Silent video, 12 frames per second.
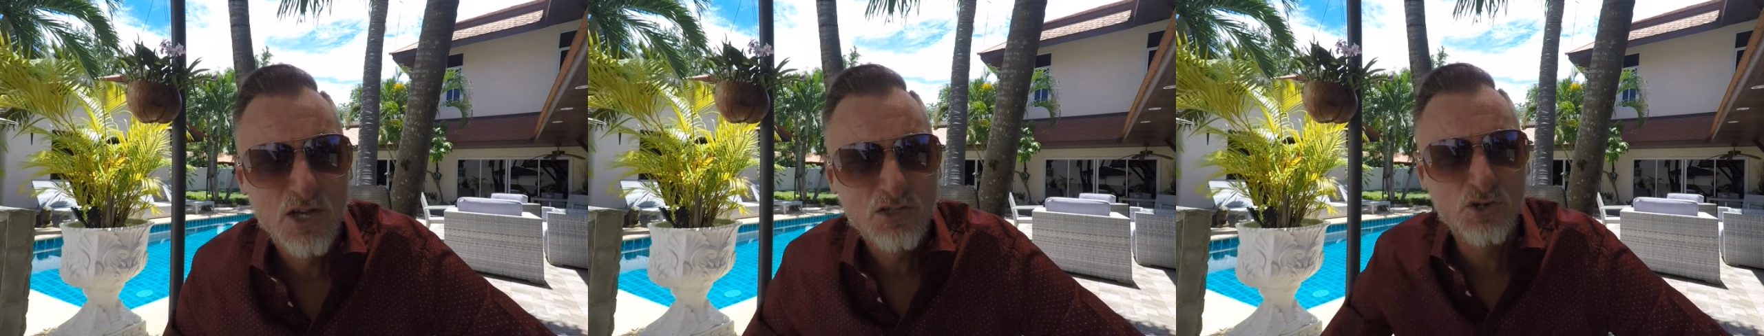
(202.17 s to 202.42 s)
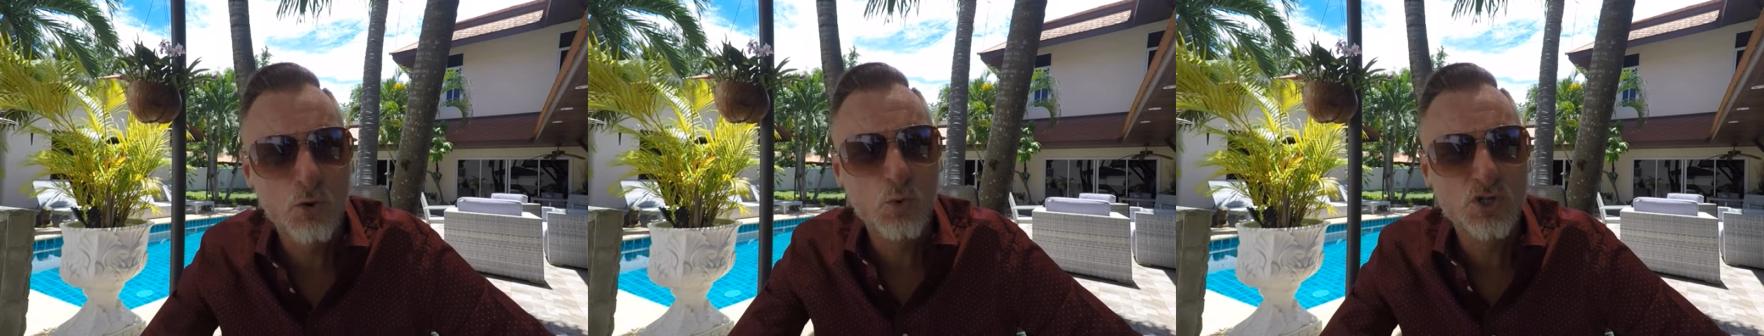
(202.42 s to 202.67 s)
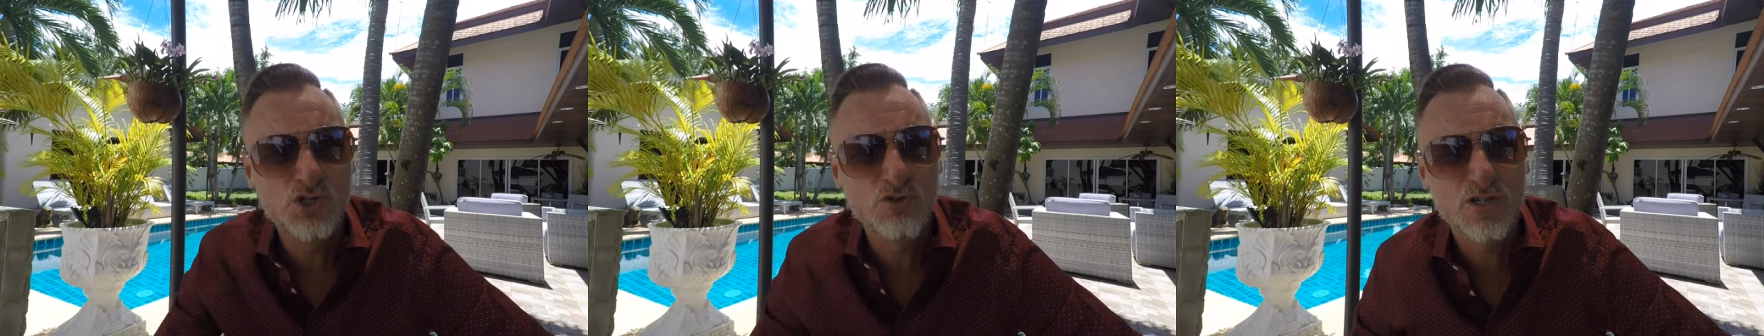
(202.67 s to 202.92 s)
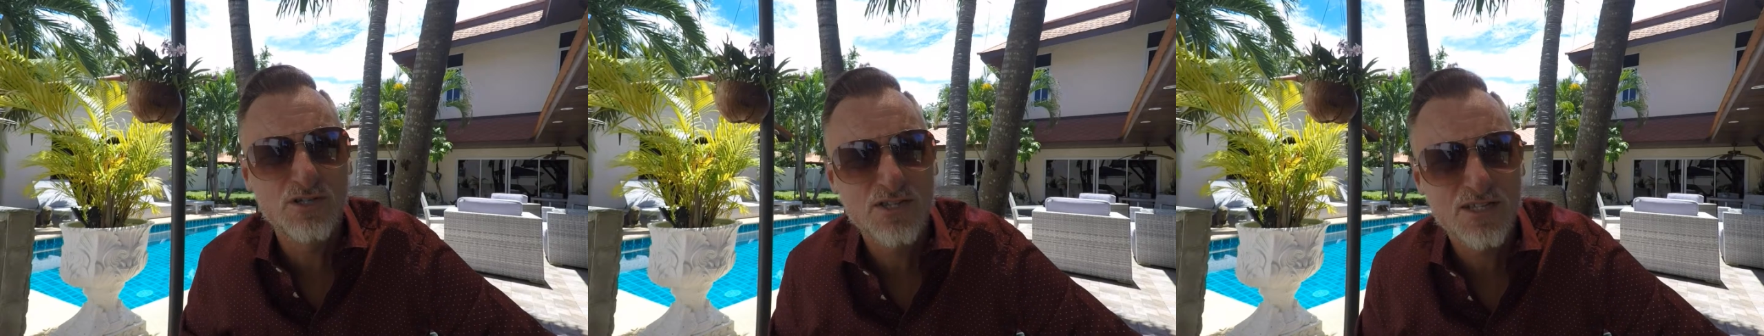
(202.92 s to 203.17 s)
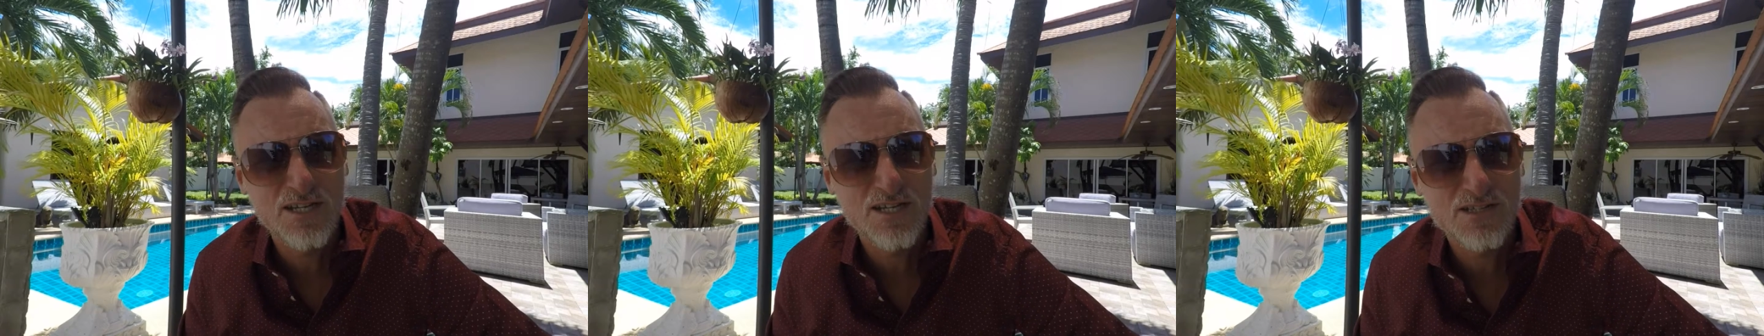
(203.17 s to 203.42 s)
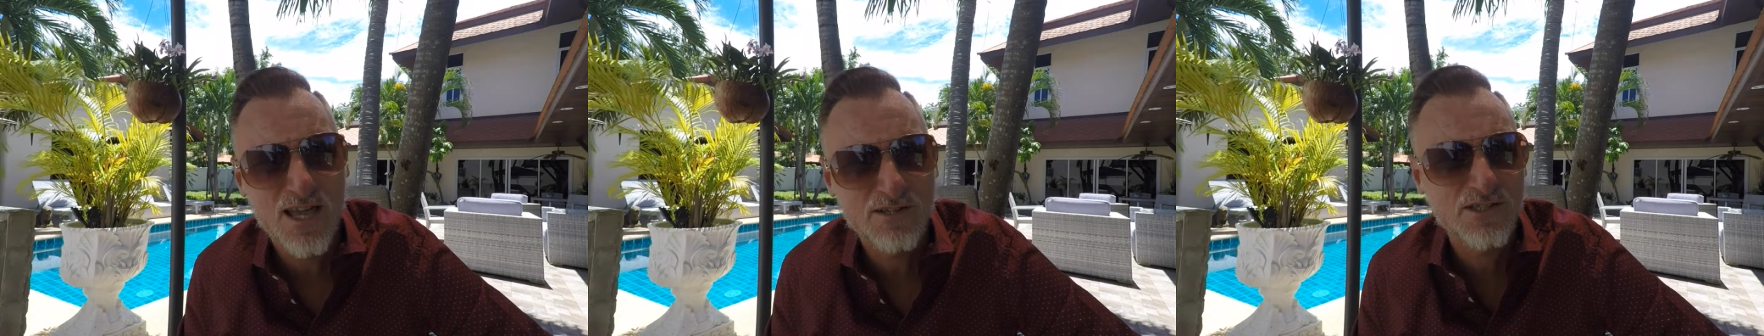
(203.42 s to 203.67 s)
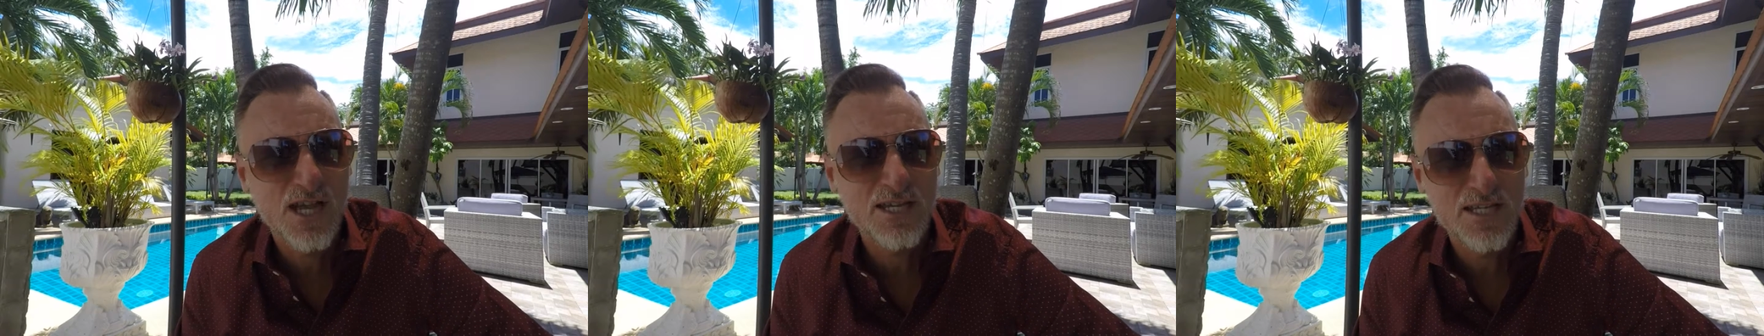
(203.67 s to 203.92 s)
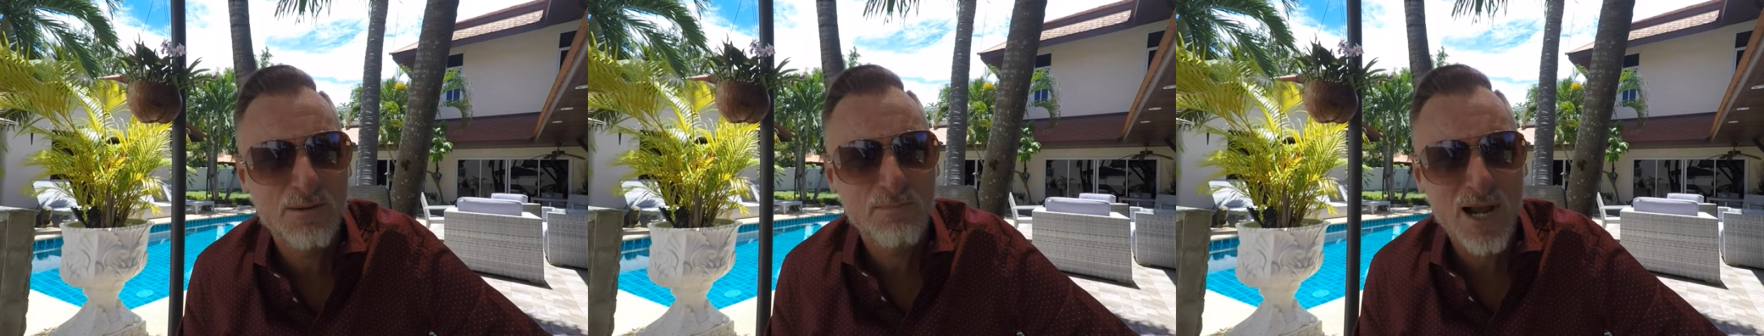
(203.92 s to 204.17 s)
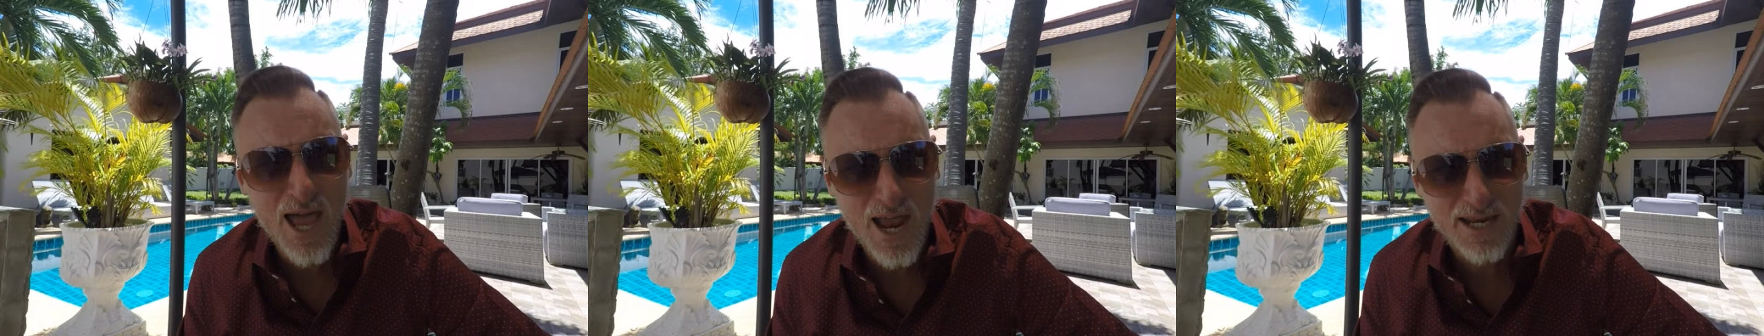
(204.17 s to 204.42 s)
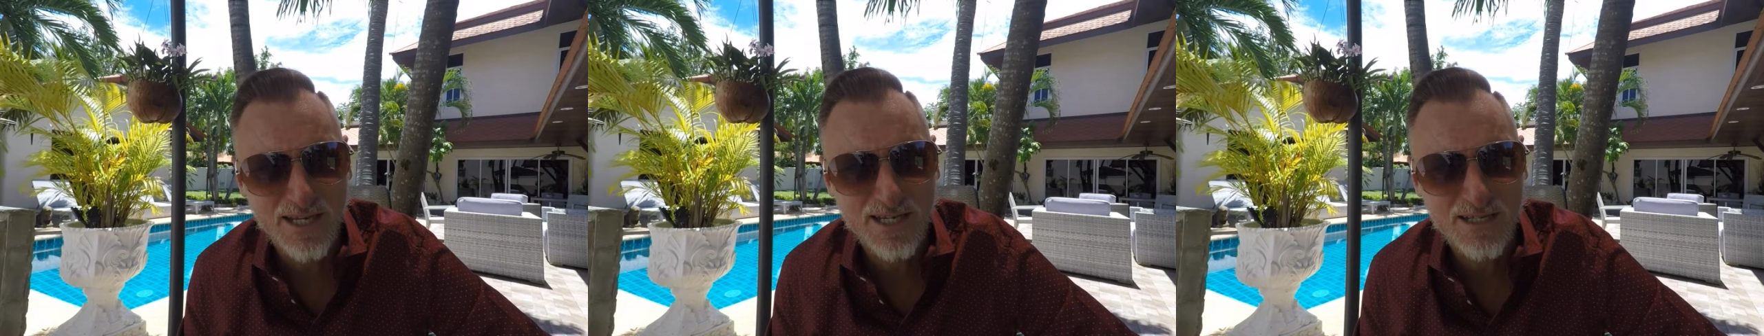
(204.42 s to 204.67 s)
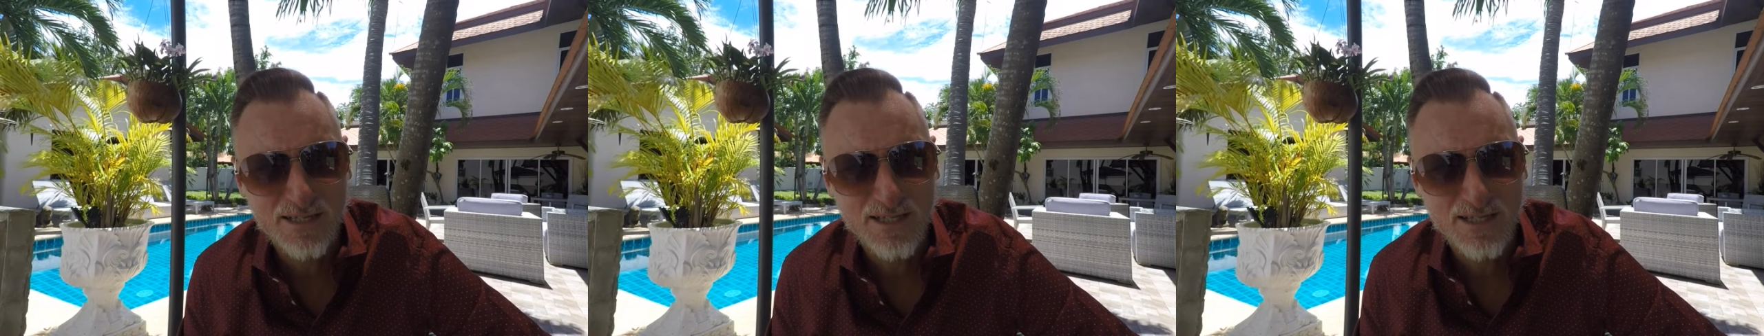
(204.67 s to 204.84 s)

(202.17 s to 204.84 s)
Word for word: So would you consider now taking black?